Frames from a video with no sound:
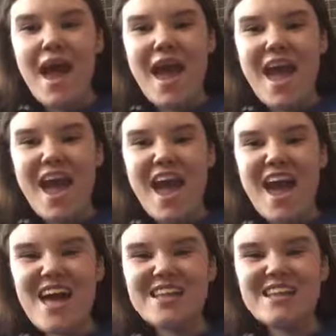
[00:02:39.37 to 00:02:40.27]
and,
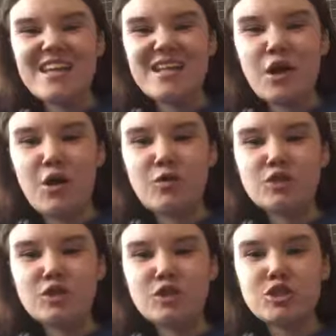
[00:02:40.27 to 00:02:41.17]
you know,
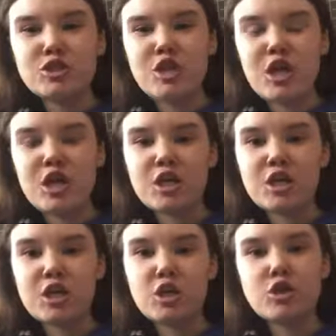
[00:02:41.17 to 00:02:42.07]
just
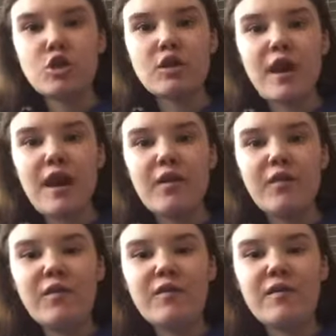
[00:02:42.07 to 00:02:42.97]
things turn
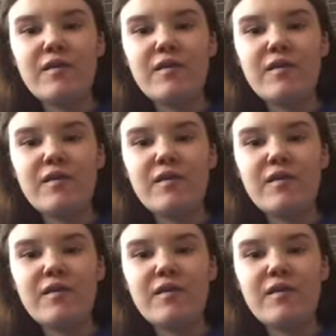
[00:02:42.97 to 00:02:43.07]
out,